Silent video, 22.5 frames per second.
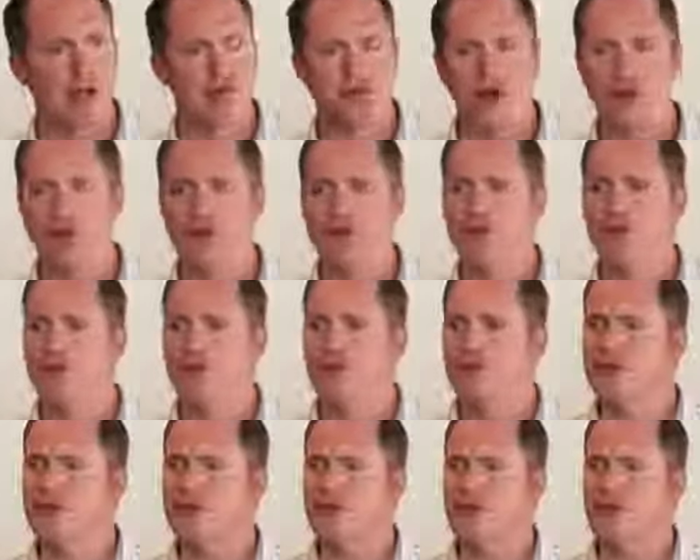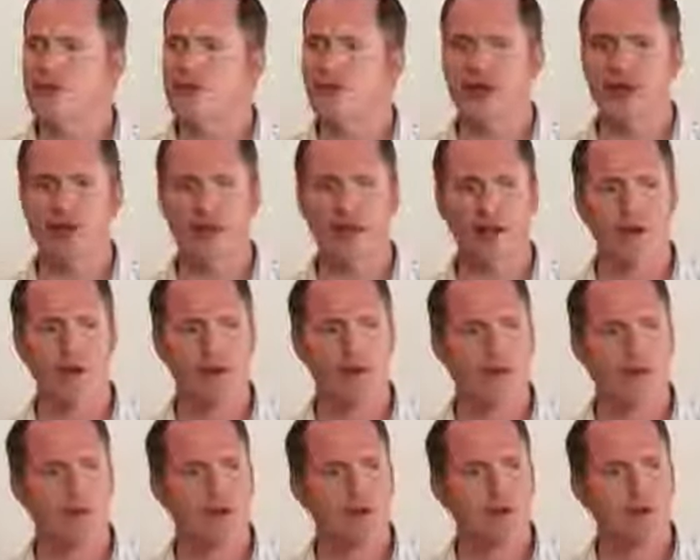I saw a YouTube video,
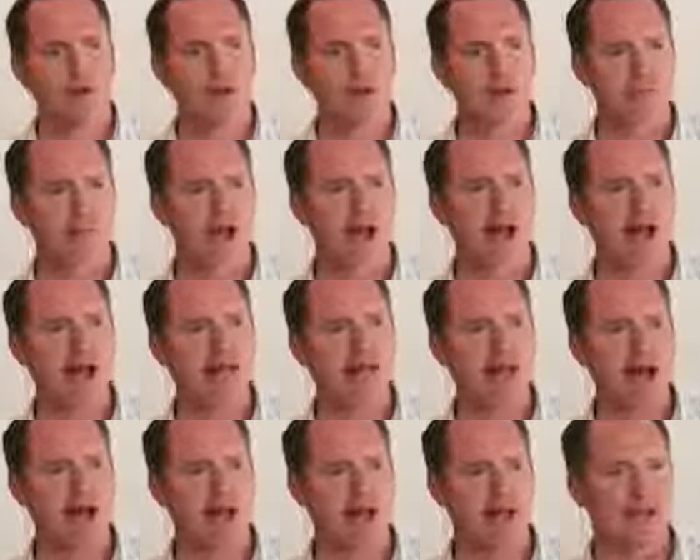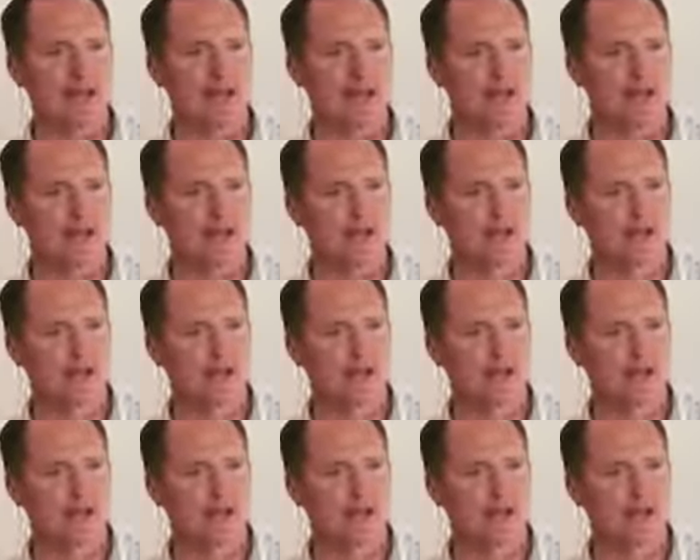some guy dying.